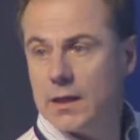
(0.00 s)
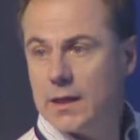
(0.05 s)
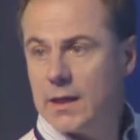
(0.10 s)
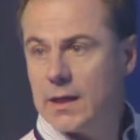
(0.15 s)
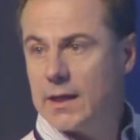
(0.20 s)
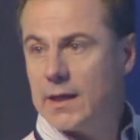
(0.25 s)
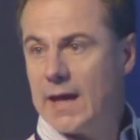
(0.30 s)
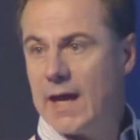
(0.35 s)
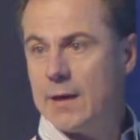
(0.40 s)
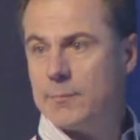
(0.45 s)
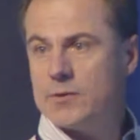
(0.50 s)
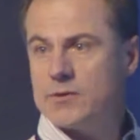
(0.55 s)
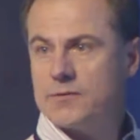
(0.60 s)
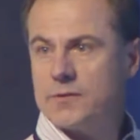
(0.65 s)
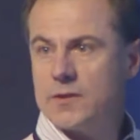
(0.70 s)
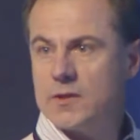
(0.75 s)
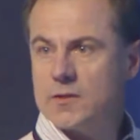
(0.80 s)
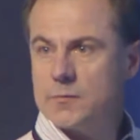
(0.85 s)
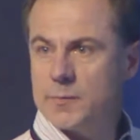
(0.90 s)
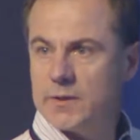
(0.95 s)

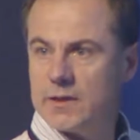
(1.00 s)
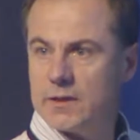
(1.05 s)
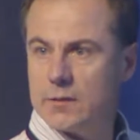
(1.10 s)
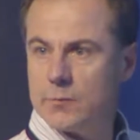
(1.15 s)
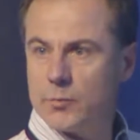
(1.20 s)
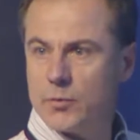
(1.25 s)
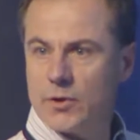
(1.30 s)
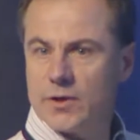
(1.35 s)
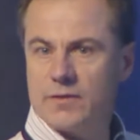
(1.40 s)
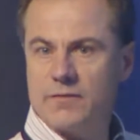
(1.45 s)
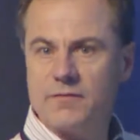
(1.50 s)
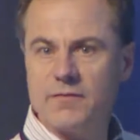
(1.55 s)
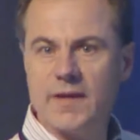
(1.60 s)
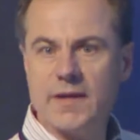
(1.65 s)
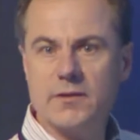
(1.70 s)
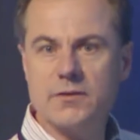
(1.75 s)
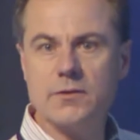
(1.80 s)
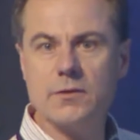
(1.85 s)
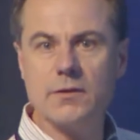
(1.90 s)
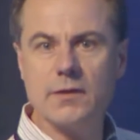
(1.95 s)
atmosphere has been an important
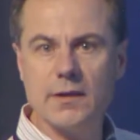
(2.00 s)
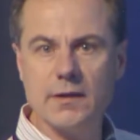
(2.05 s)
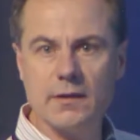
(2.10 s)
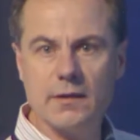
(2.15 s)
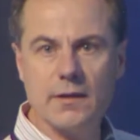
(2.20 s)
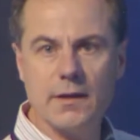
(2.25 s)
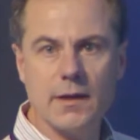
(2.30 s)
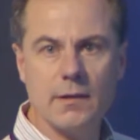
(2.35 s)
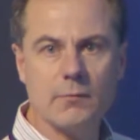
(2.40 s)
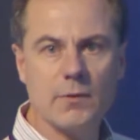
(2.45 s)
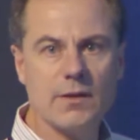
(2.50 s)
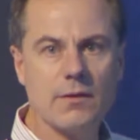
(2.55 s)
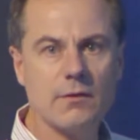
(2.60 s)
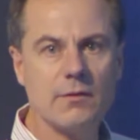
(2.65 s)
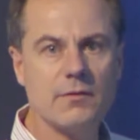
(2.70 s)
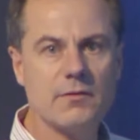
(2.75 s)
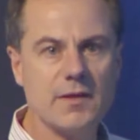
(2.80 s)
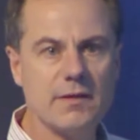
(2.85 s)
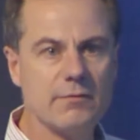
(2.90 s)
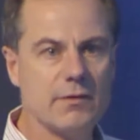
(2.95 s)
vector and whether
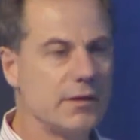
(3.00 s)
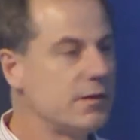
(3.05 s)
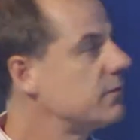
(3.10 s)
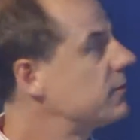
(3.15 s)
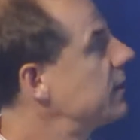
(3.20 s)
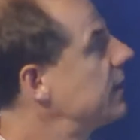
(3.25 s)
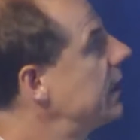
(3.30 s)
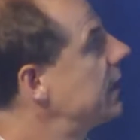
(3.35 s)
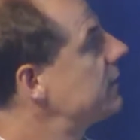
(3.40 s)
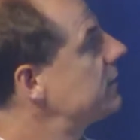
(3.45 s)
there's evidence that